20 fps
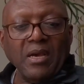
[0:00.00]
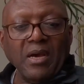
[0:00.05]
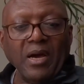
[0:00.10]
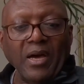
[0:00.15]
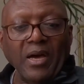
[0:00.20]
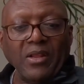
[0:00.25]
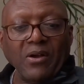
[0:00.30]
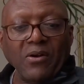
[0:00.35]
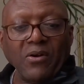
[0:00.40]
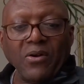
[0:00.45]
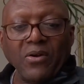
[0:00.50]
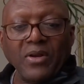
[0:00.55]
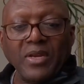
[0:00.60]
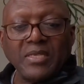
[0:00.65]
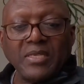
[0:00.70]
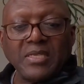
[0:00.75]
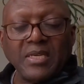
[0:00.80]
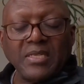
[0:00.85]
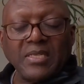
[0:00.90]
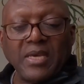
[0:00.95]
an
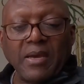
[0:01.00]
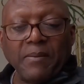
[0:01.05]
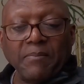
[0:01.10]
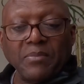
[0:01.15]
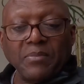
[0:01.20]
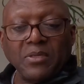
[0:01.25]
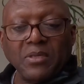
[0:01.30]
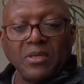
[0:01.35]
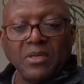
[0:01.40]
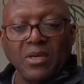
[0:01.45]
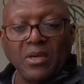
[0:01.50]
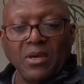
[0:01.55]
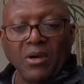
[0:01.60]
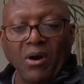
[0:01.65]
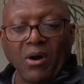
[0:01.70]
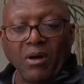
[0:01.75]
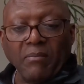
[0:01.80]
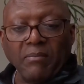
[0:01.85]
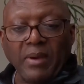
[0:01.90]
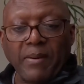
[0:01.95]
earnest attempt
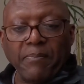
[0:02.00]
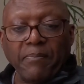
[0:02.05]
on my